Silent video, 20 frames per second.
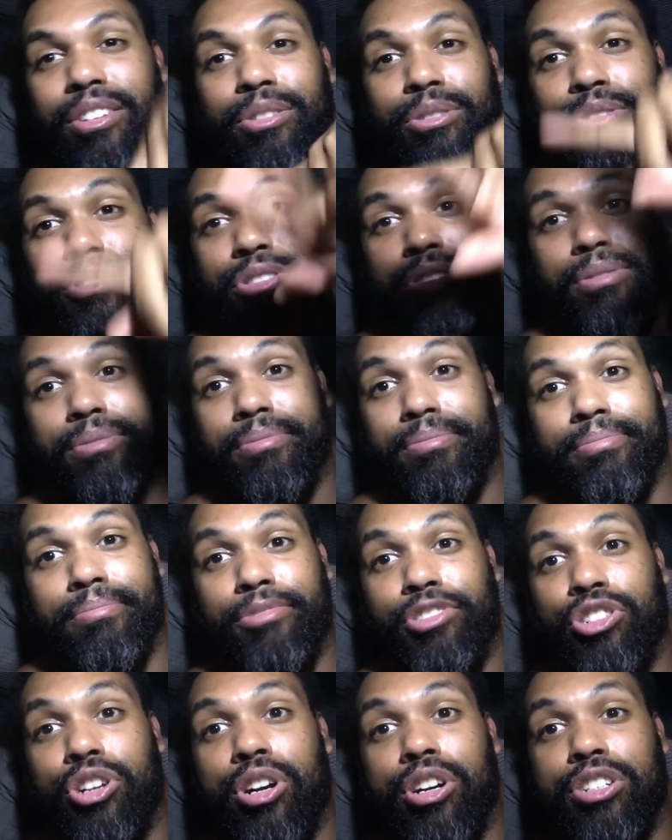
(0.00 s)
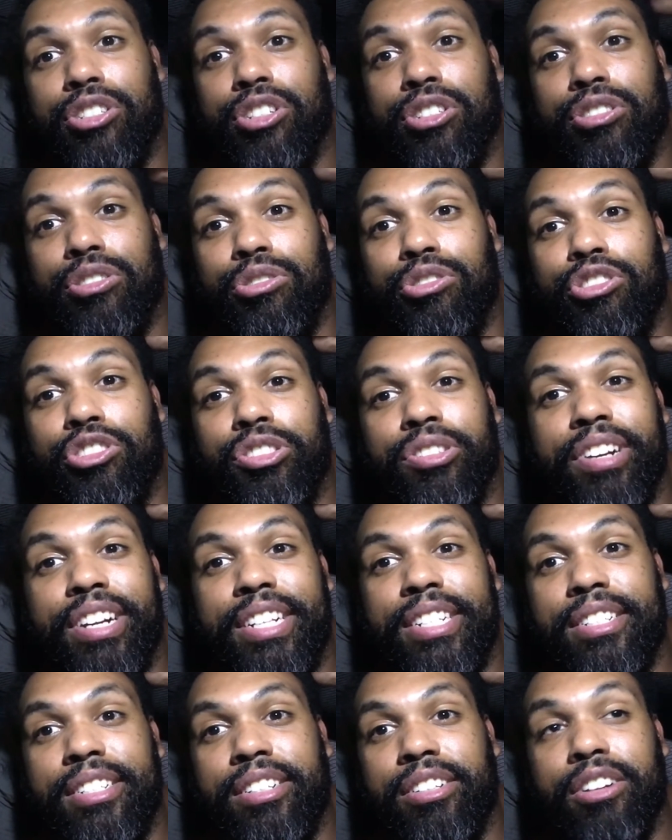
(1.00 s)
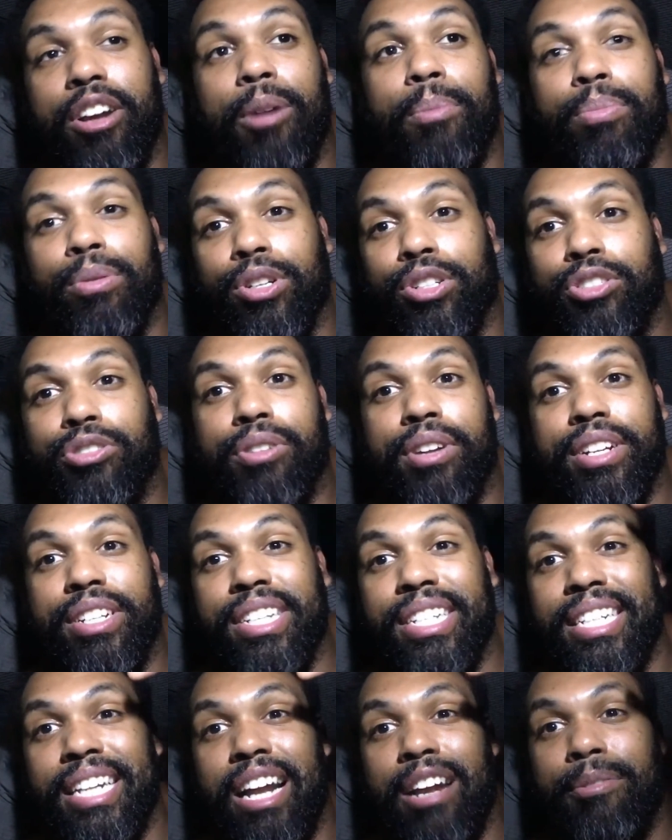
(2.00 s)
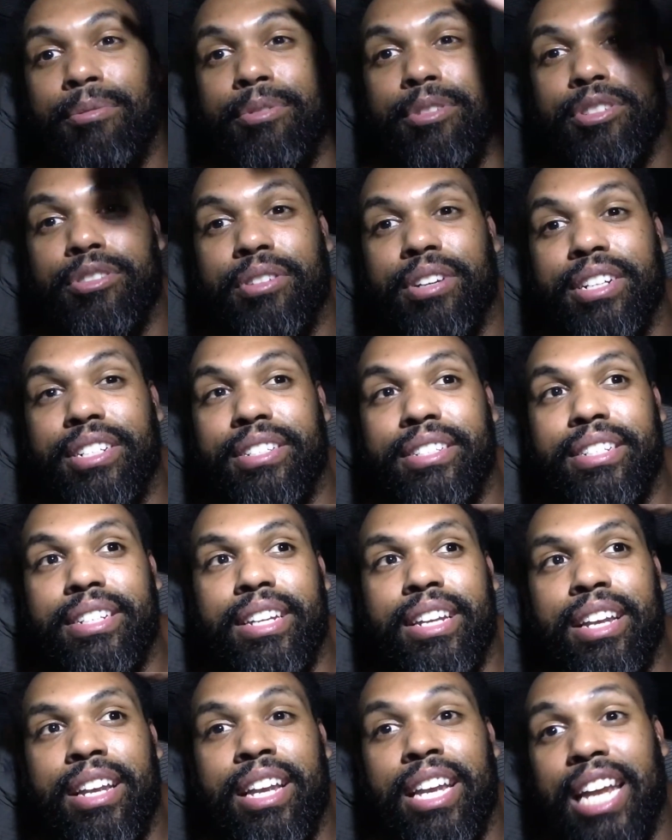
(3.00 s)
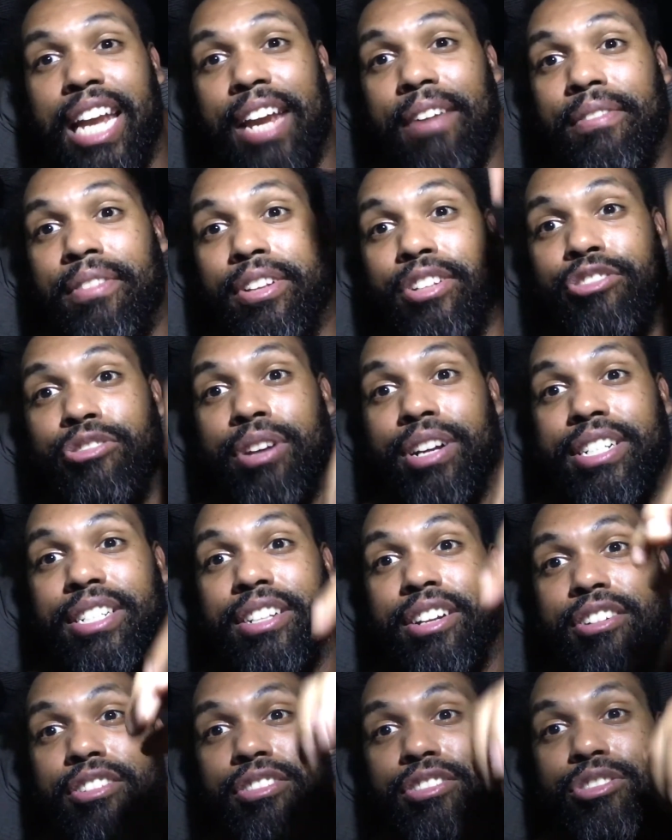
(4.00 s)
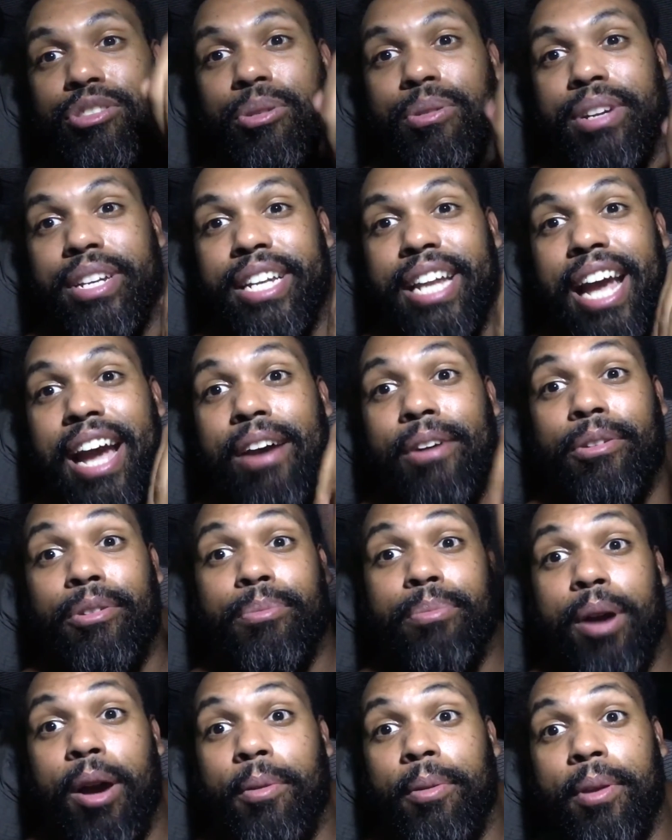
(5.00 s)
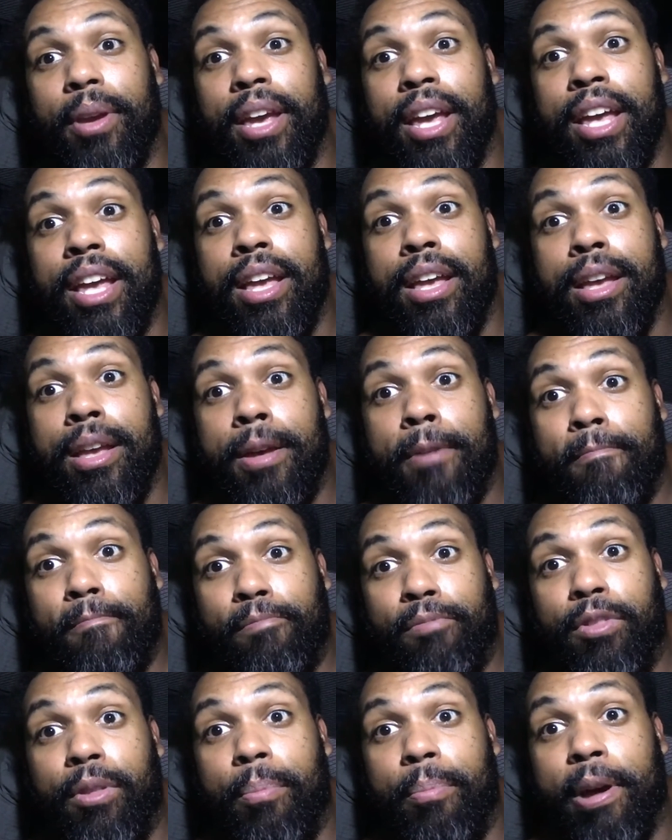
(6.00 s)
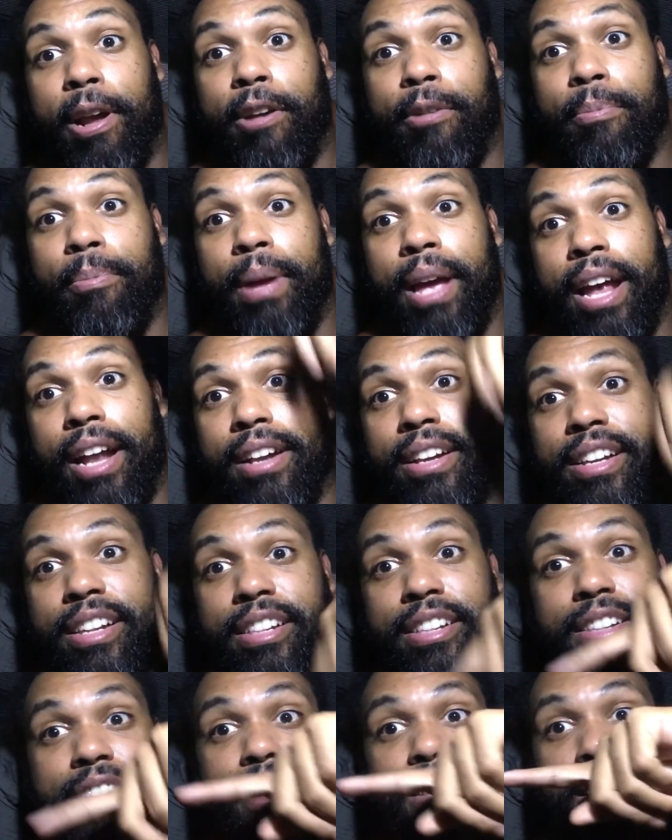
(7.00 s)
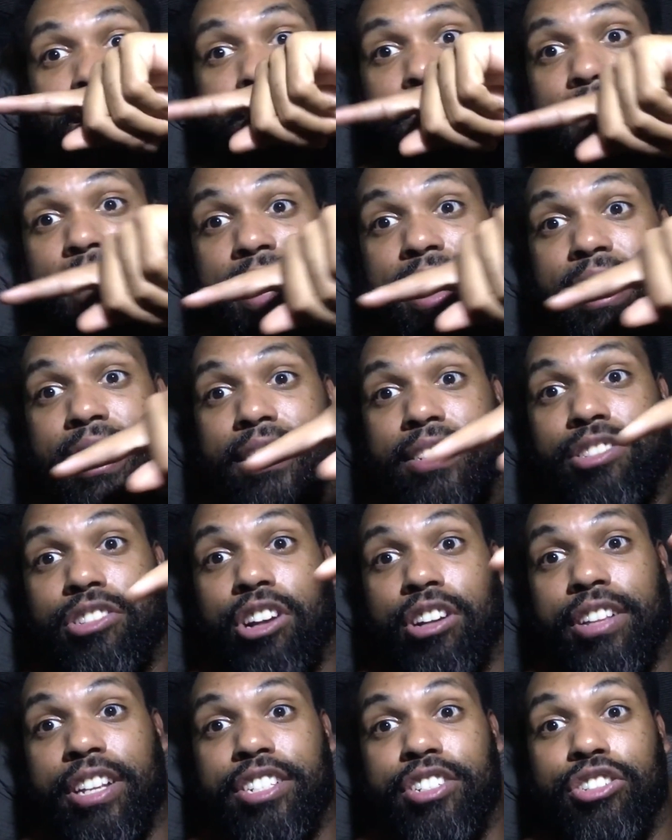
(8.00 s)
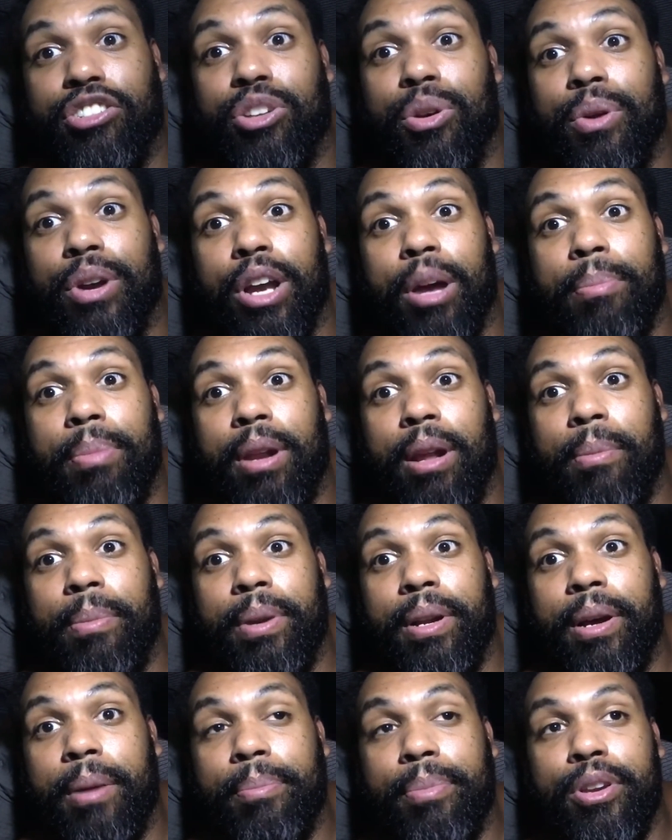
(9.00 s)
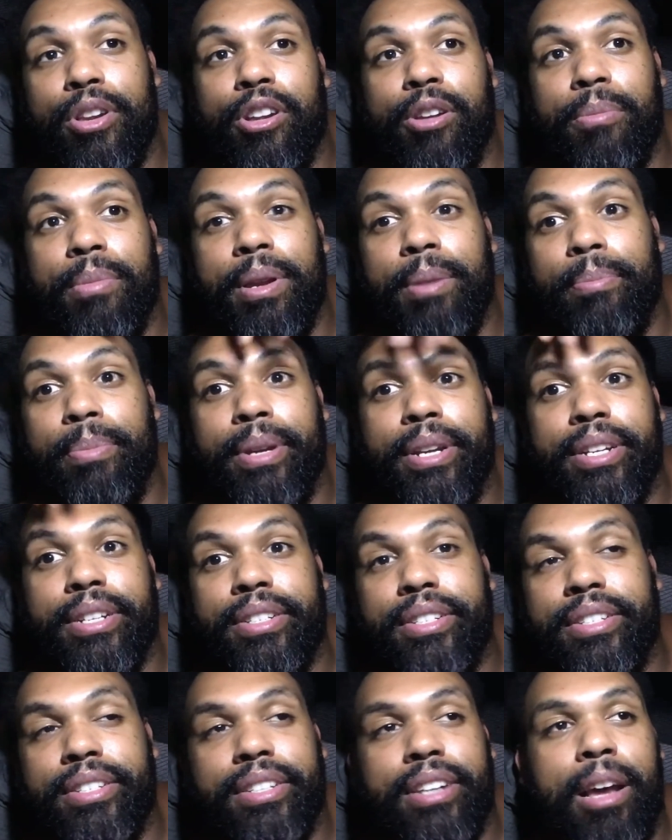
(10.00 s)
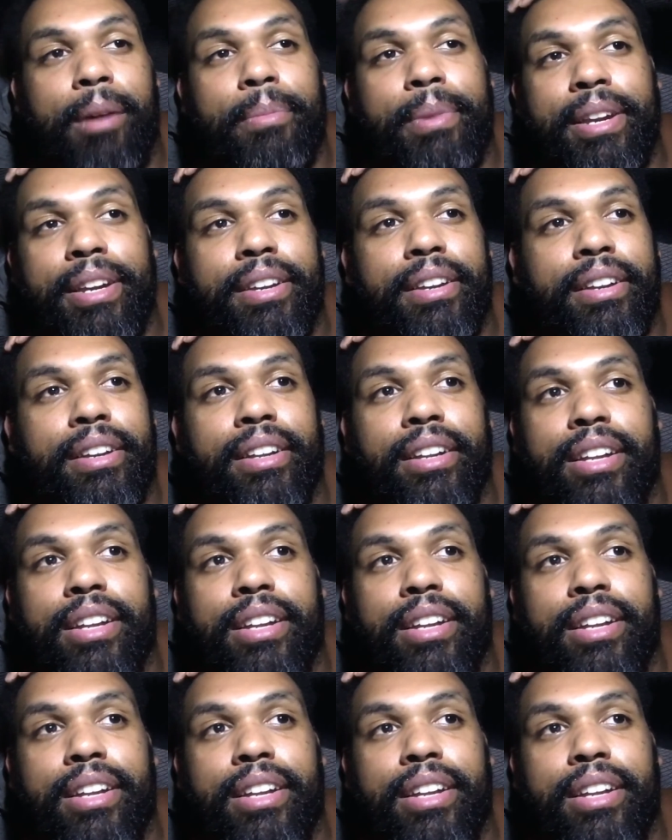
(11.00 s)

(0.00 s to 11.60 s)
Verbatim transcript: those charts, on those trends, and upward trends and downward trends. Even the trends that are just going down are probably the better bet than finding a stock that's just going up and up and up. You know what I mean? Because I mean,